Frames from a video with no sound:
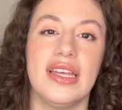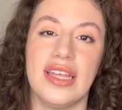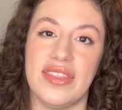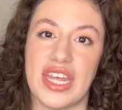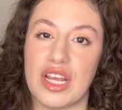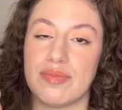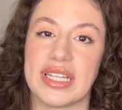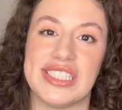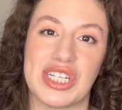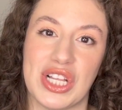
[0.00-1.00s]
and then I
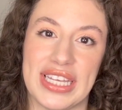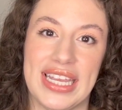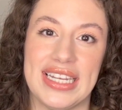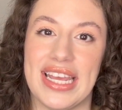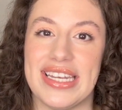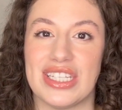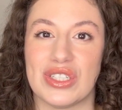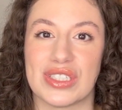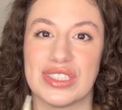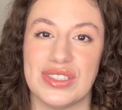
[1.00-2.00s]
blend it all in, and it
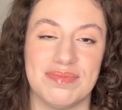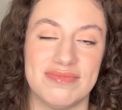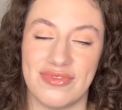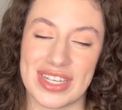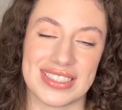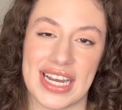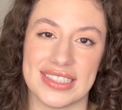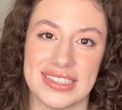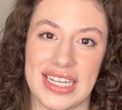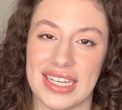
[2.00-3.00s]
looks
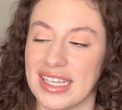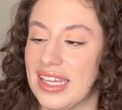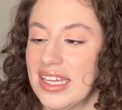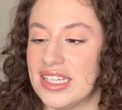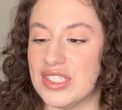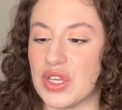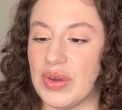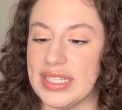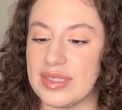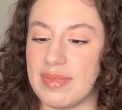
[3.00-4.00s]
fantastic. So
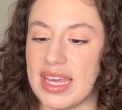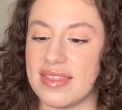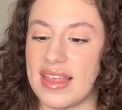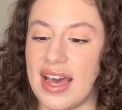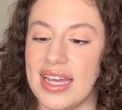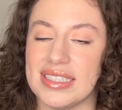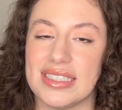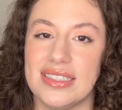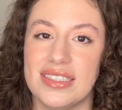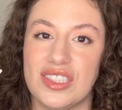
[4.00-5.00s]
it's made that
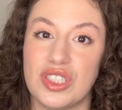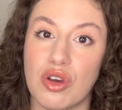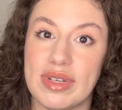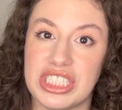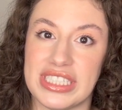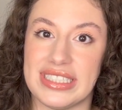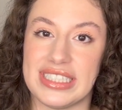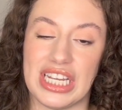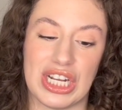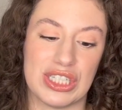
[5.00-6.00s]
so much
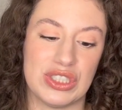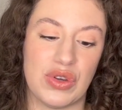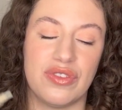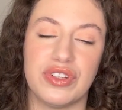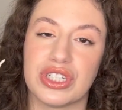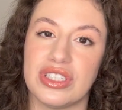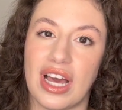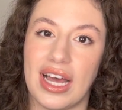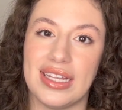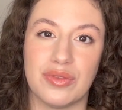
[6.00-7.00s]
easier. So if you're
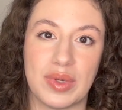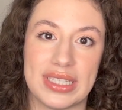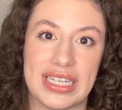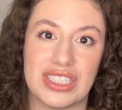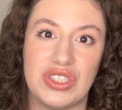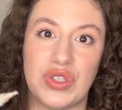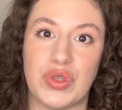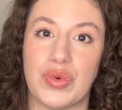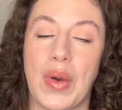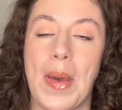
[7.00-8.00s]
not willing
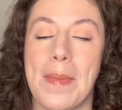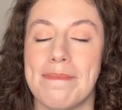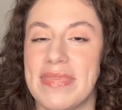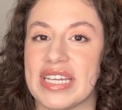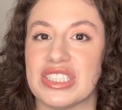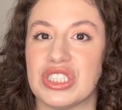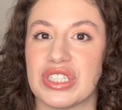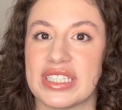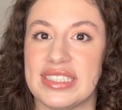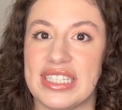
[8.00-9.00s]
to mix your
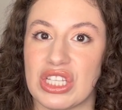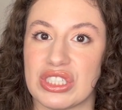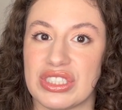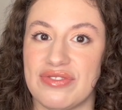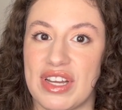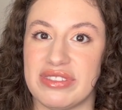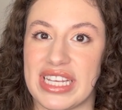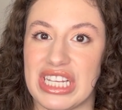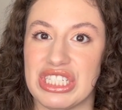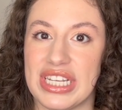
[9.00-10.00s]
concealers and
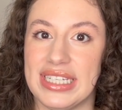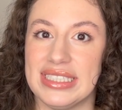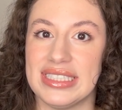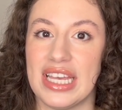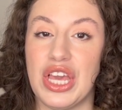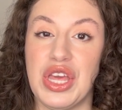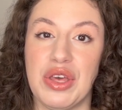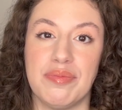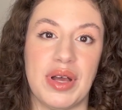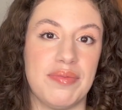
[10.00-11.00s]
foundations,
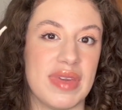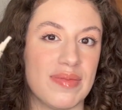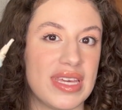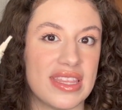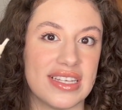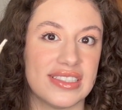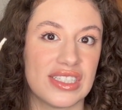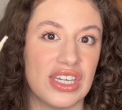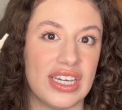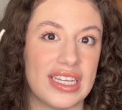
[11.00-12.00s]
but maybe this
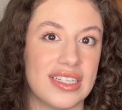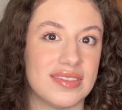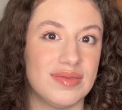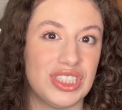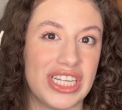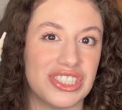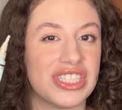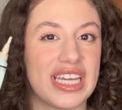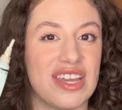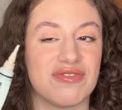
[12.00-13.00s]
could change the
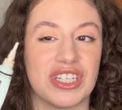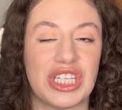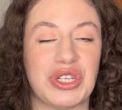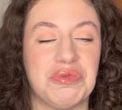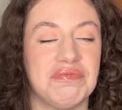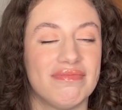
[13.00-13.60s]
game for you,